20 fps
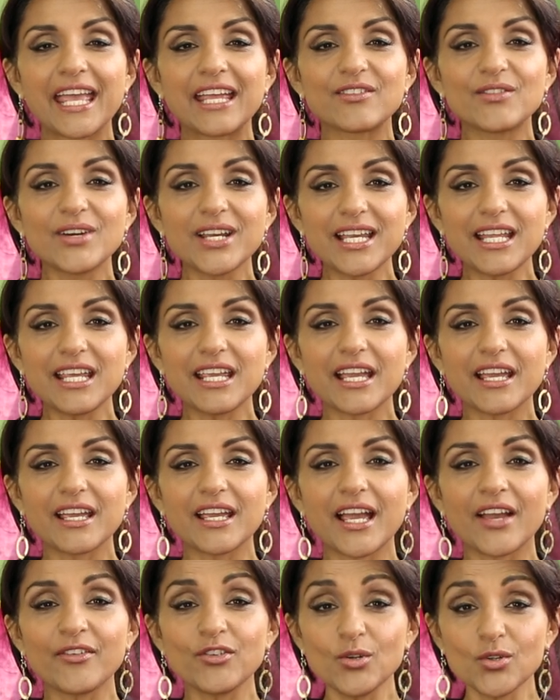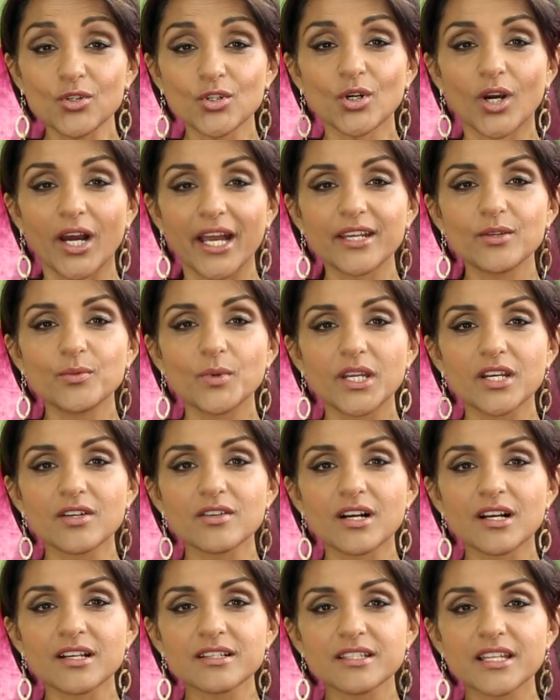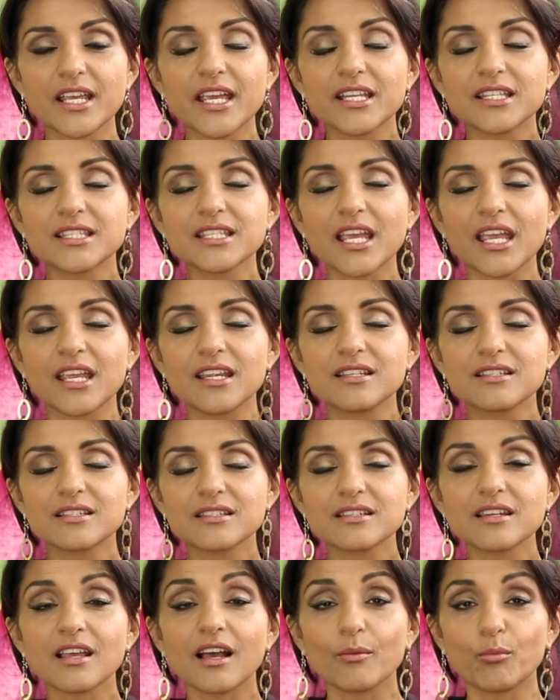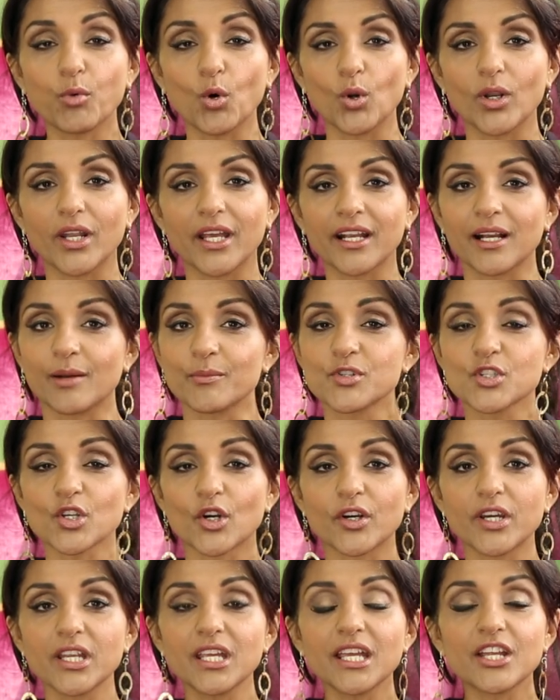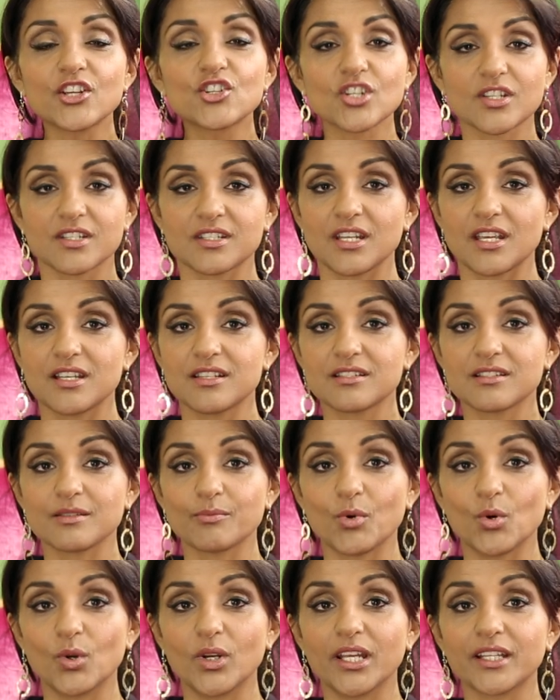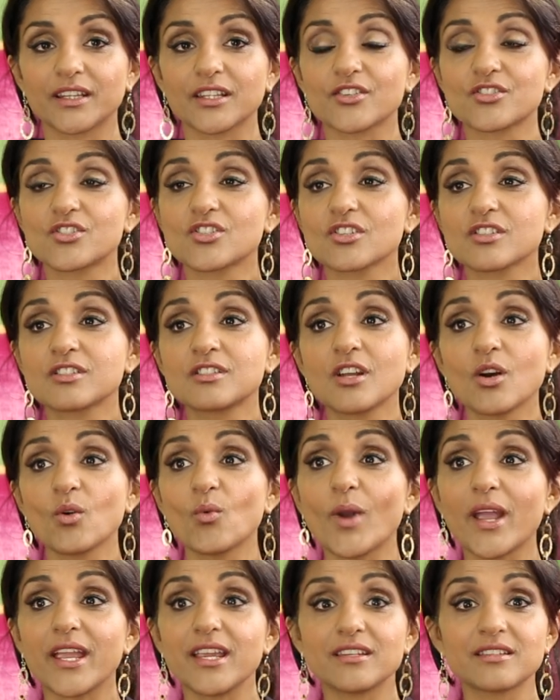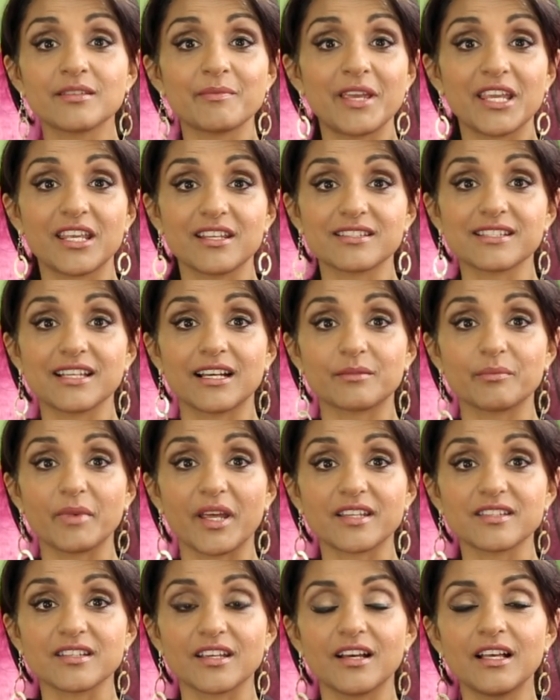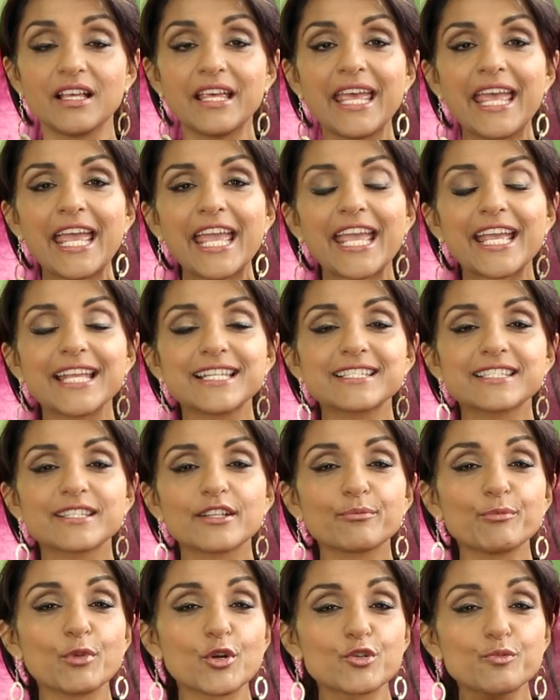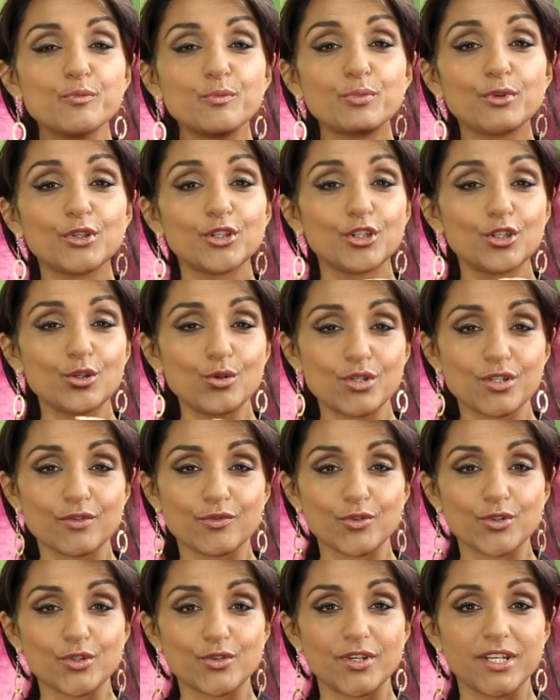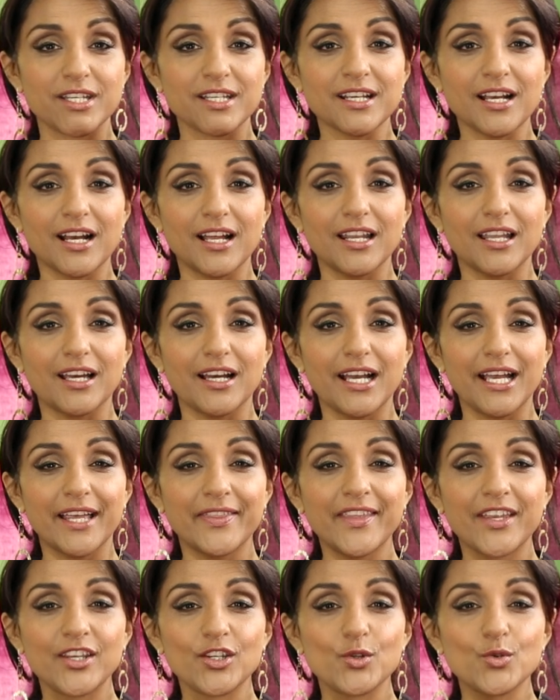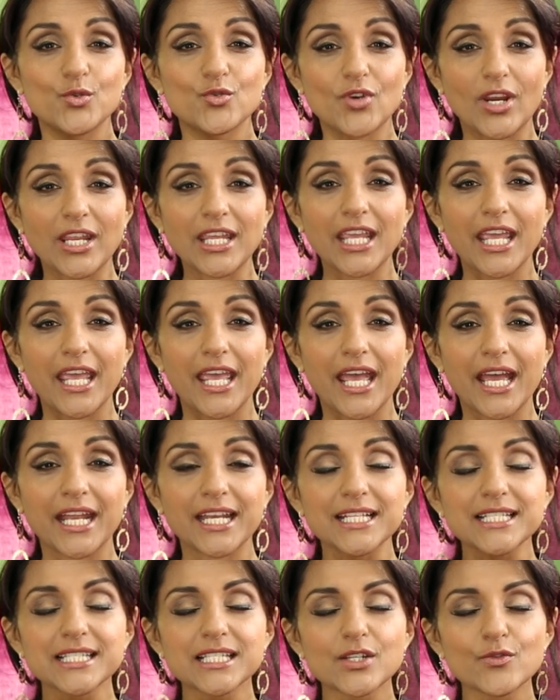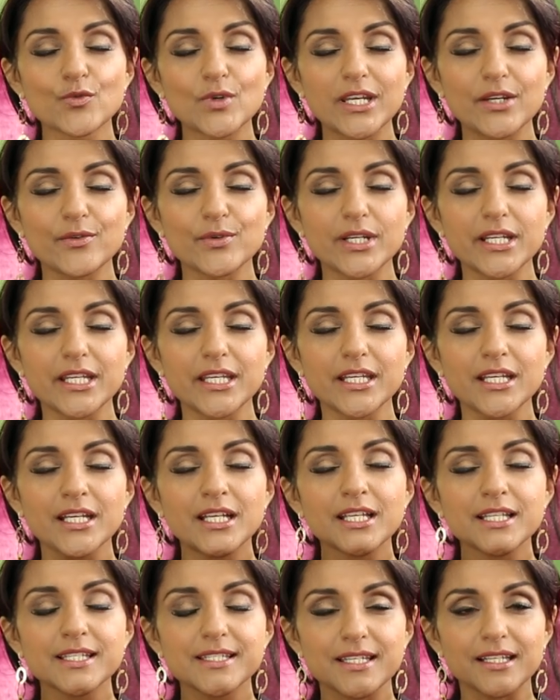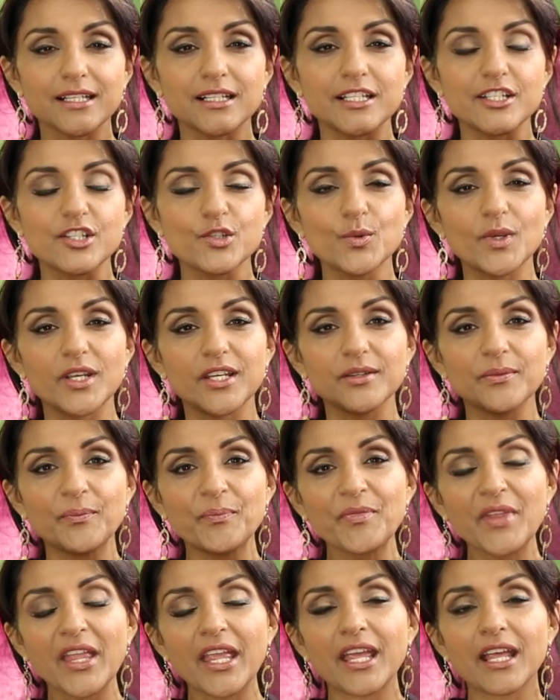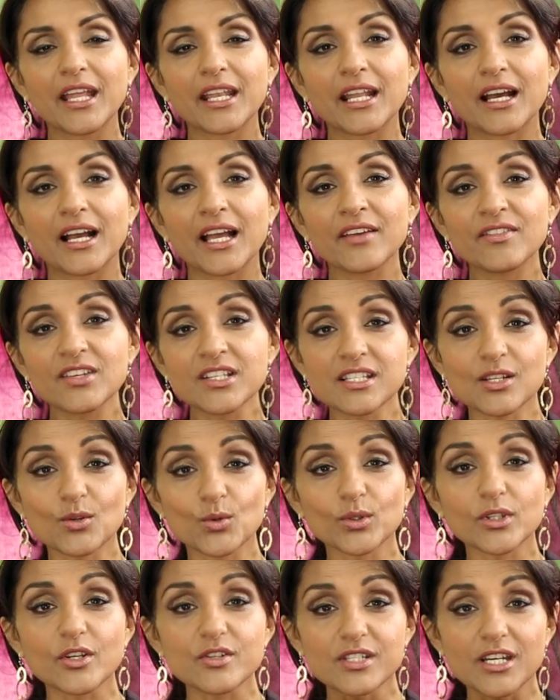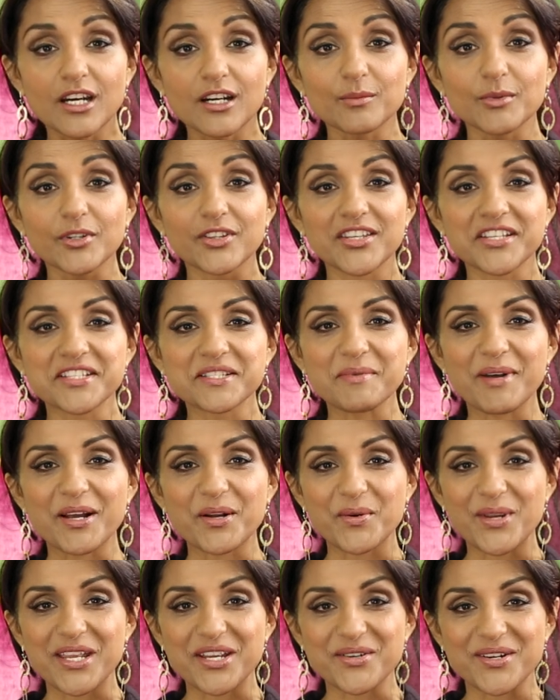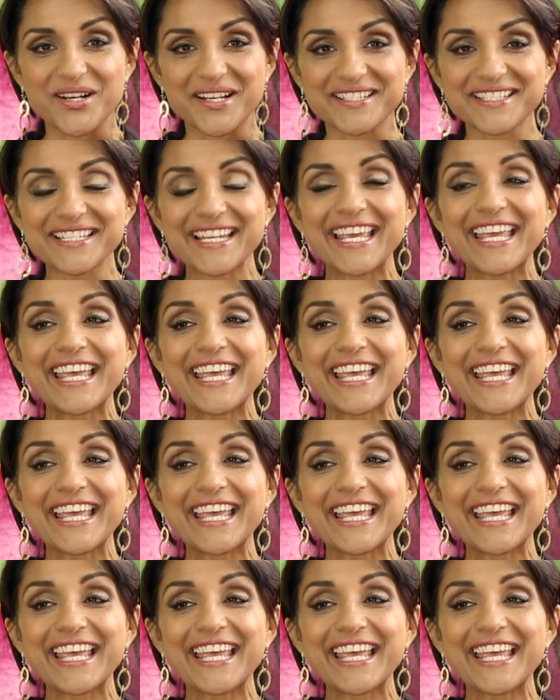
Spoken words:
really, have you tried wheatgrass? It tastes appalling. I'm sorry, it just tastes appalling. There's just no way to make it sound better. It's the most beautiful green color, and then you drink it and it's really, really sickly sweet. Now, having said all those terrible things about wheatgrass,